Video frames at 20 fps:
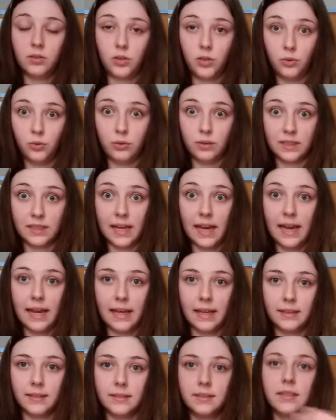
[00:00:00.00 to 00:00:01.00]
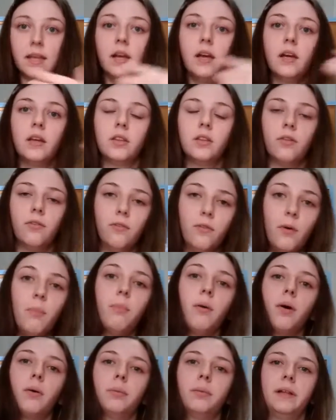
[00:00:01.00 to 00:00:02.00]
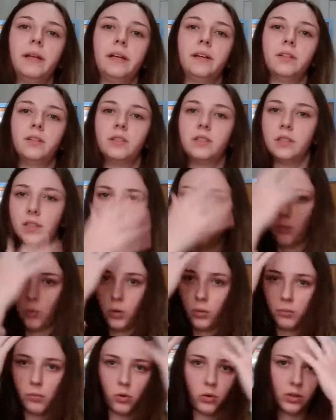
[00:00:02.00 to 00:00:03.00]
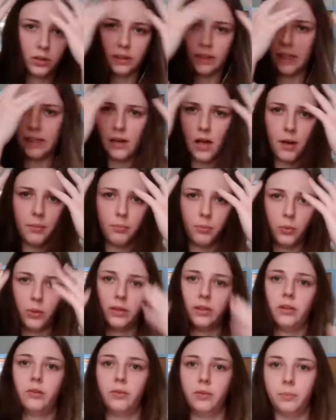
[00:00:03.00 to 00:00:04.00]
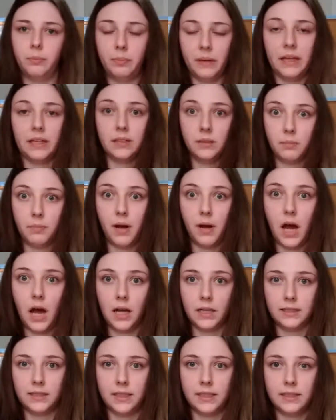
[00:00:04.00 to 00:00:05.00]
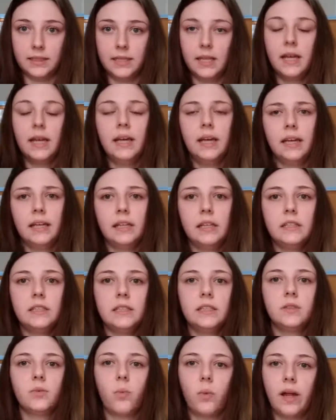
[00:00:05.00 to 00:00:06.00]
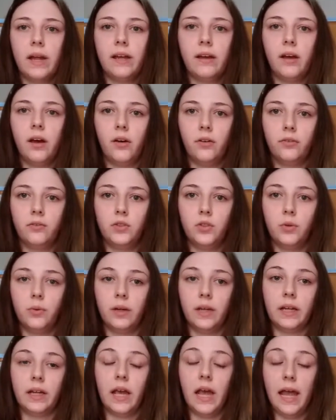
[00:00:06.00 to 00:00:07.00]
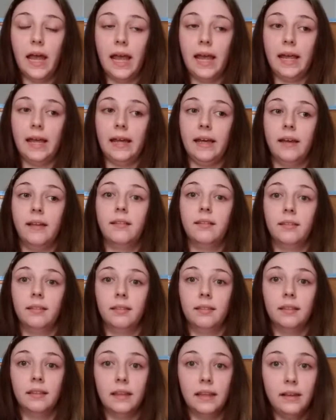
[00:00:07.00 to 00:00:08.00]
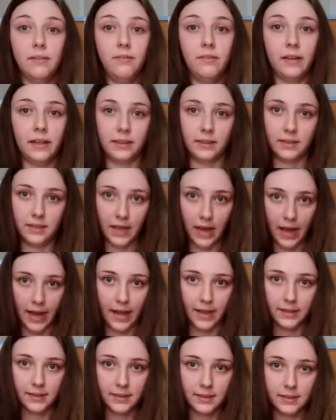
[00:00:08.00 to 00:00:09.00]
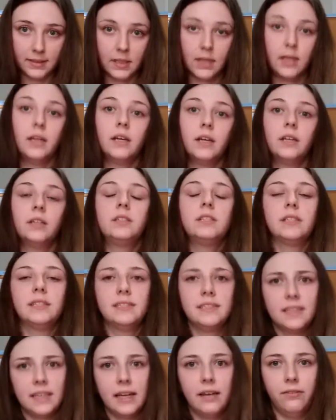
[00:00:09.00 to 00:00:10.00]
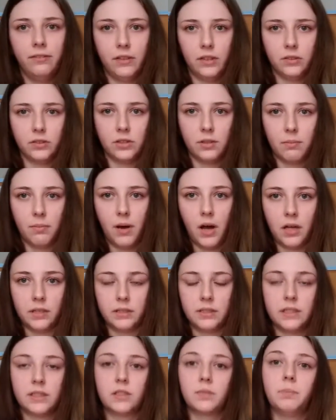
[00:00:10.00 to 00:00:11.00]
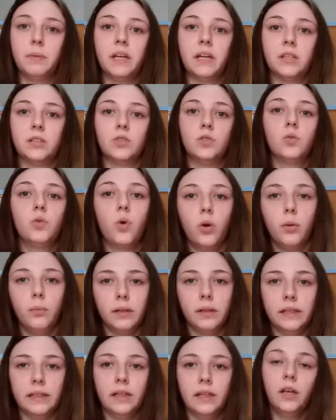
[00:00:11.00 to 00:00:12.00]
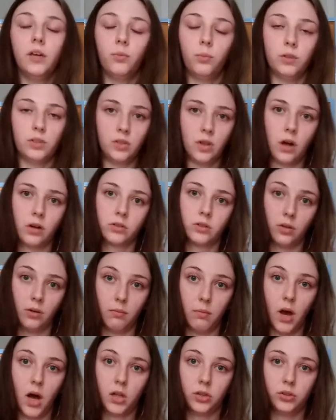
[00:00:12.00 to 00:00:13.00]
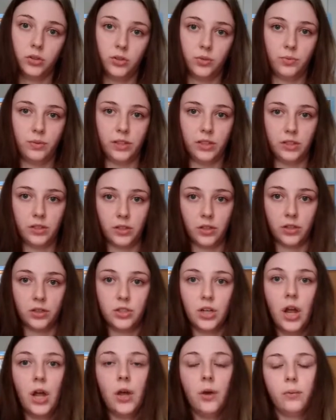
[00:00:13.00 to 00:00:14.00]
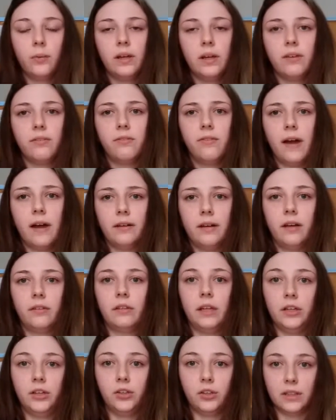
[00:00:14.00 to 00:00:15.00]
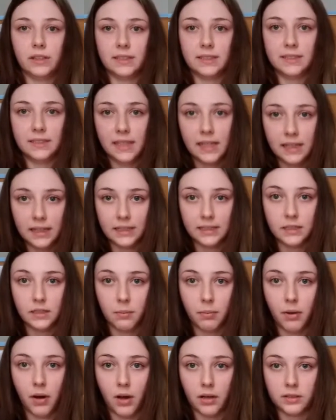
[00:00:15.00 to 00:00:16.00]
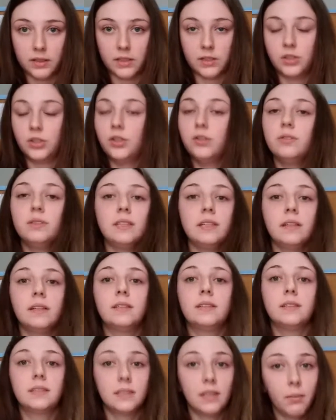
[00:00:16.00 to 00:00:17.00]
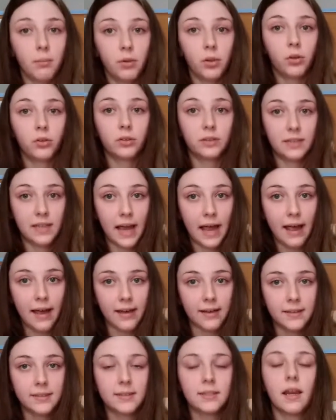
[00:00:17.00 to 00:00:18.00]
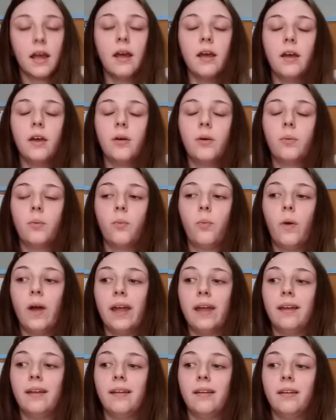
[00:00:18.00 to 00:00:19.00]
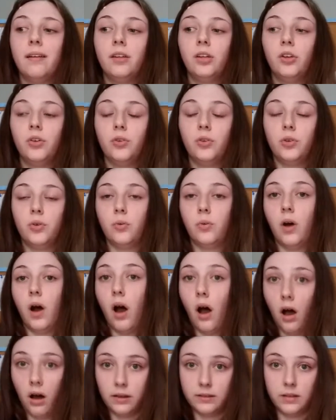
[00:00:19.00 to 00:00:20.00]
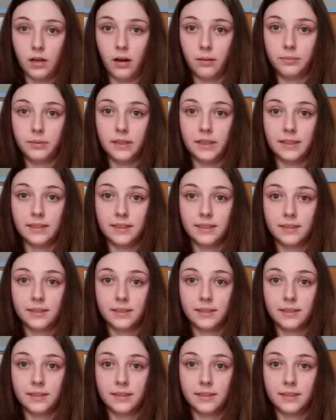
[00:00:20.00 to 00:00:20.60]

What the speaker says: scans, the football players were more lit up where there were big deposits. And this is a way of doing a living test to see if there's deposits, because normally with Dr. Amalu's research, we have found out that you can see these deposits using similar tests when you do autopsies.